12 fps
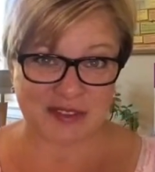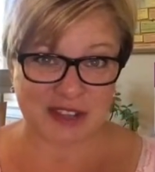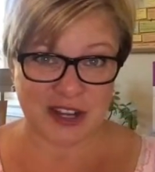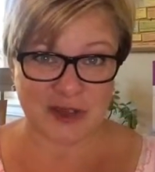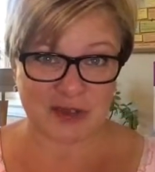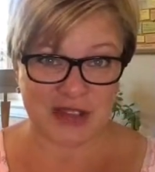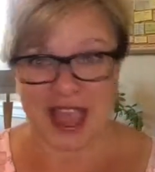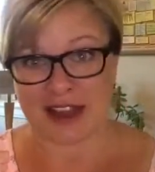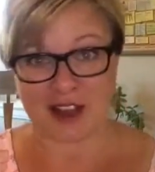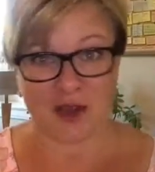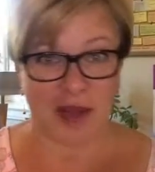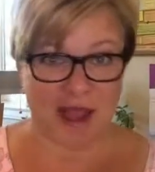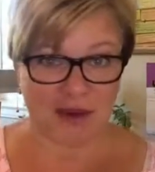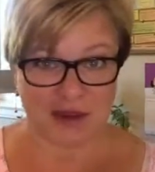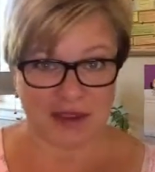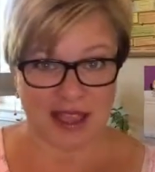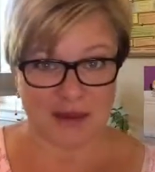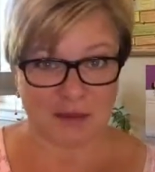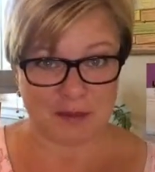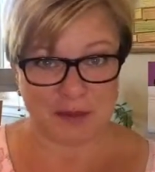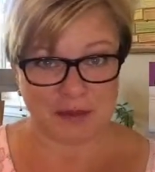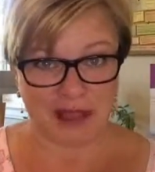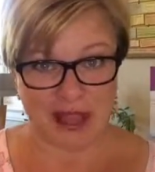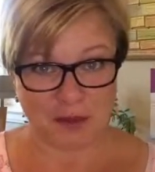dad go out and
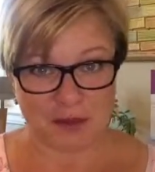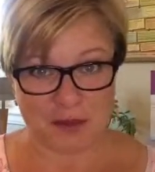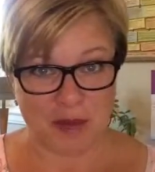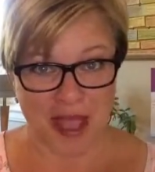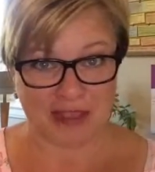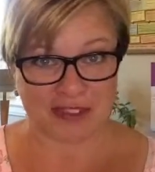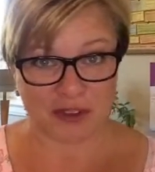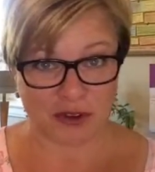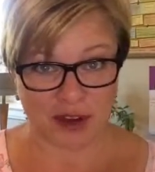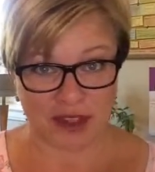help them buy at the